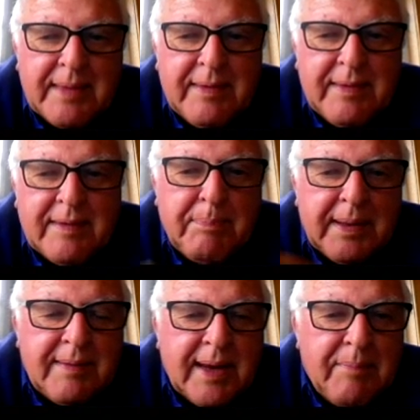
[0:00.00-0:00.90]
this
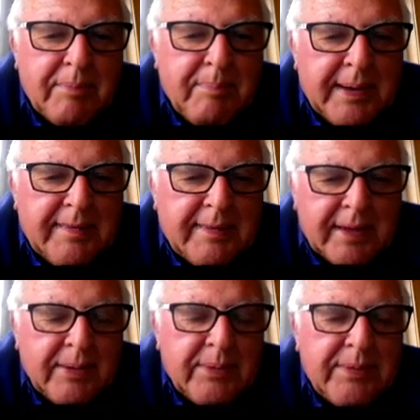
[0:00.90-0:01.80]
type of bus that
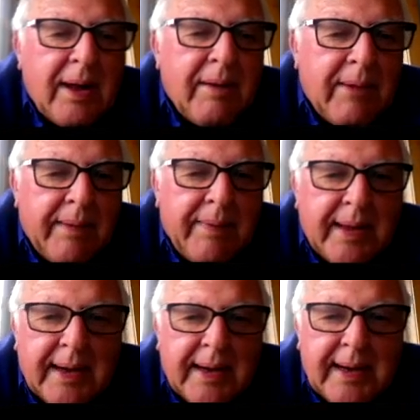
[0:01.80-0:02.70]
goes all around the
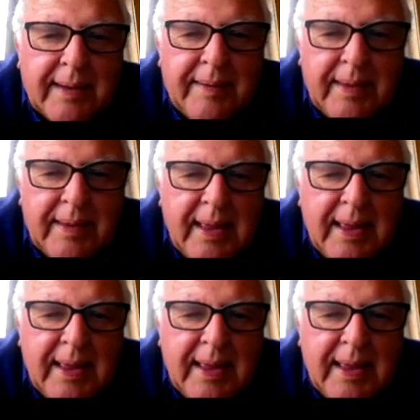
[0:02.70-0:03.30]
island.